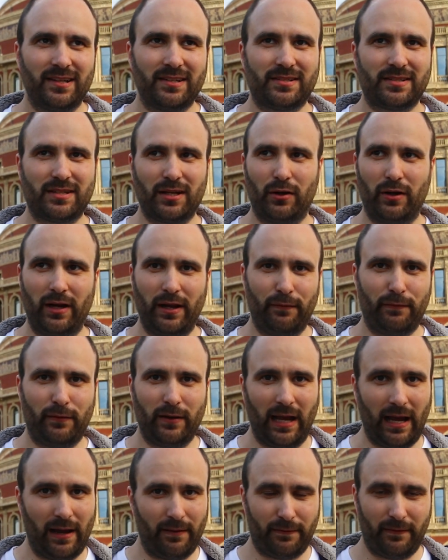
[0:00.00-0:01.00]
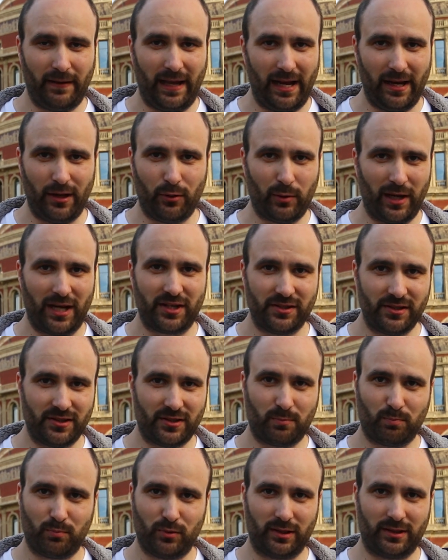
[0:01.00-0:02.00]
So if you have any
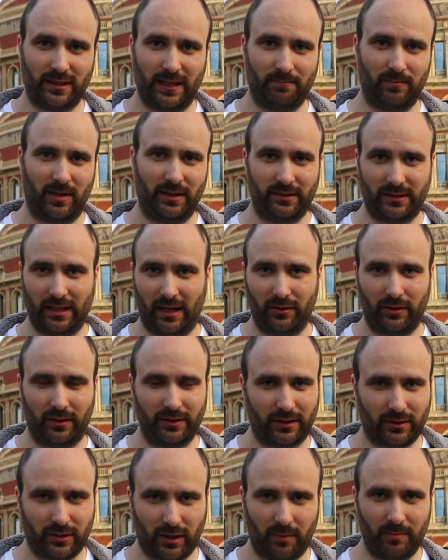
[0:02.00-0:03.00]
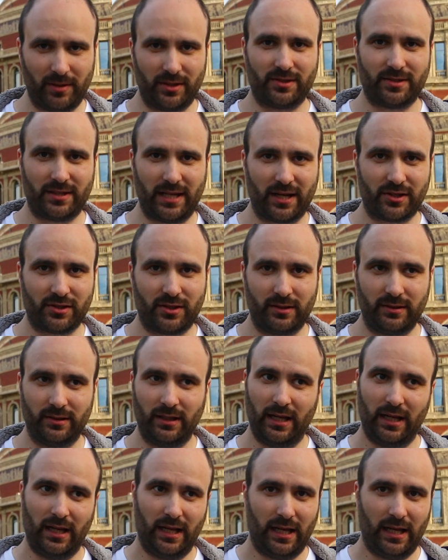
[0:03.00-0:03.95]
questions, put them down on the comments section,